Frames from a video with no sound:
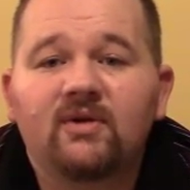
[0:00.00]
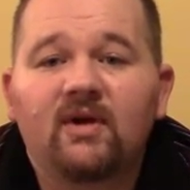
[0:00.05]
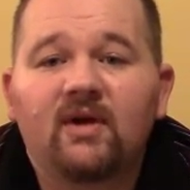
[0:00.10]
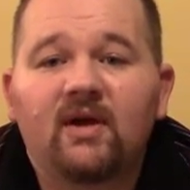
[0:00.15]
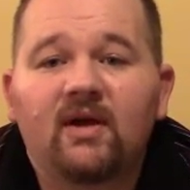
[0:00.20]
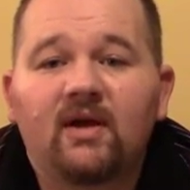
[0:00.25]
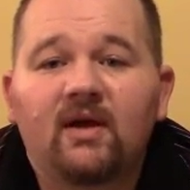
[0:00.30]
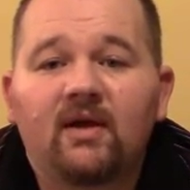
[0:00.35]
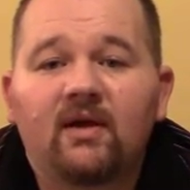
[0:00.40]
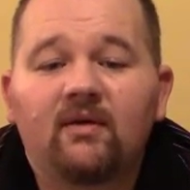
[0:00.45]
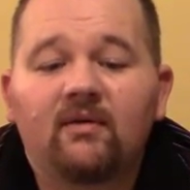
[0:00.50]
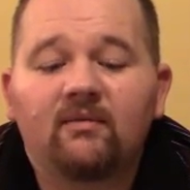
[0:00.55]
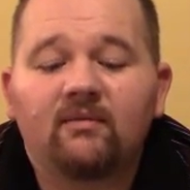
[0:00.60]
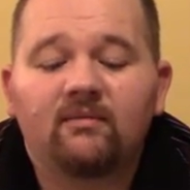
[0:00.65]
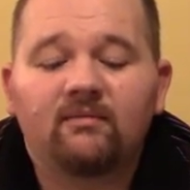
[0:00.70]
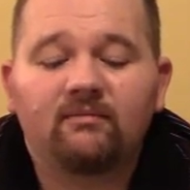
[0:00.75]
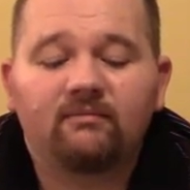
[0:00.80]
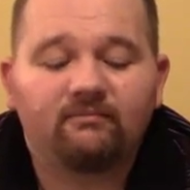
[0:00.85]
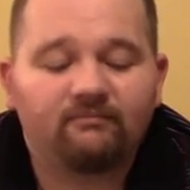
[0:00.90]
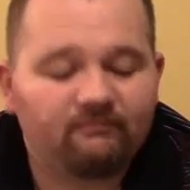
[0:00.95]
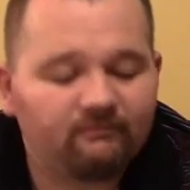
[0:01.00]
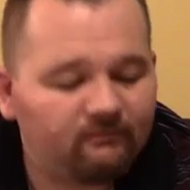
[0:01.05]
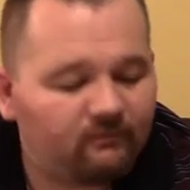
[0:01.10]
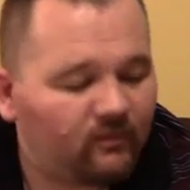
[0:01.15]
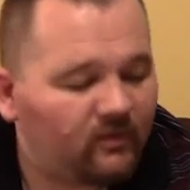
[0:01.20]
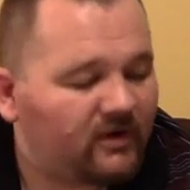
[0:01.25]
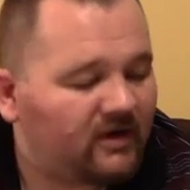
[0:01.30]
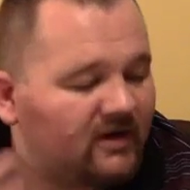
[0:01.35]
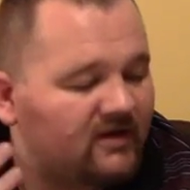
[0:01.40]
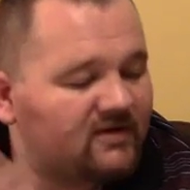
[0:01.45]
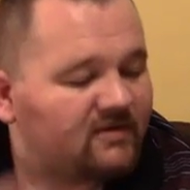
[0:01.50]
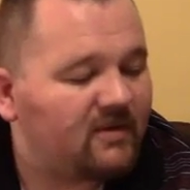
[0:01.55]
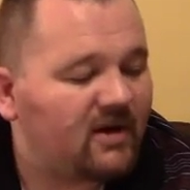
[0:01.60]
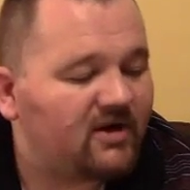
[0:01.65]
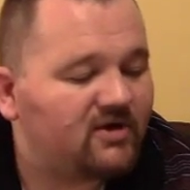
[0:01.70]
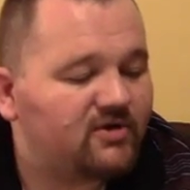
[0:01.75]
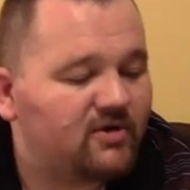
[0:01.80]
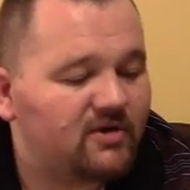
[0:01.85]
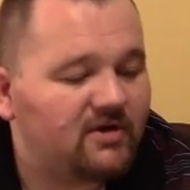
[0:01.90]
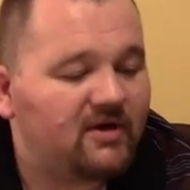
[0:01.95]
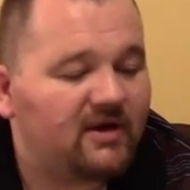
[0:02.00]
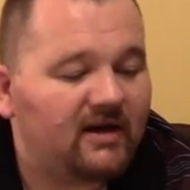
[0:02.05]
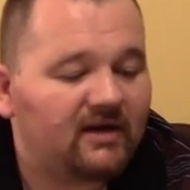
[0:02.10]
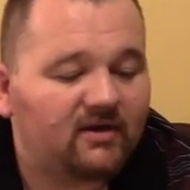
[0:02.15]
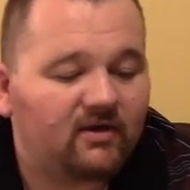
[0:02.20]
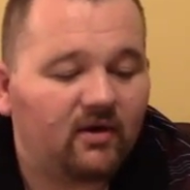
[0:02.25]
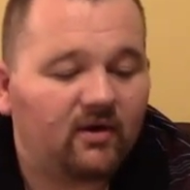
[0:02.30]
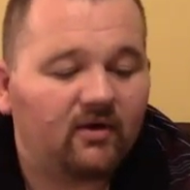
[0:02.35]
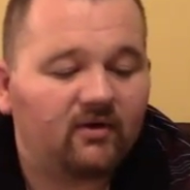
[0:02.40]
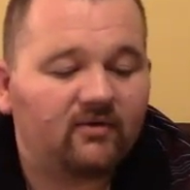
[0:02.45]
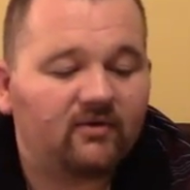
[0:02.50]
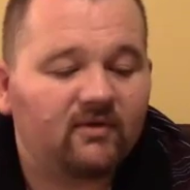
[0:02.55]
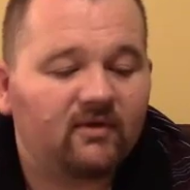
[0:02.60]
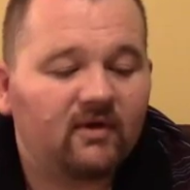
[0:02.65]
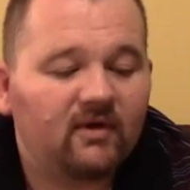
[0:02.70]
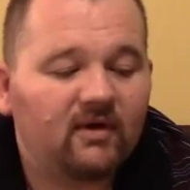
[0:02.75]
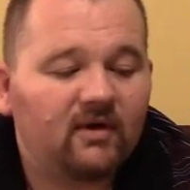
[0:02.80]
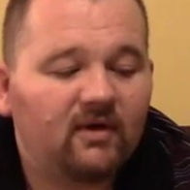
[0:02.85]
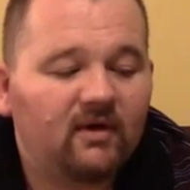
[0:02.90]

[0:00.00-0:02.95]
We need to make sure you get those.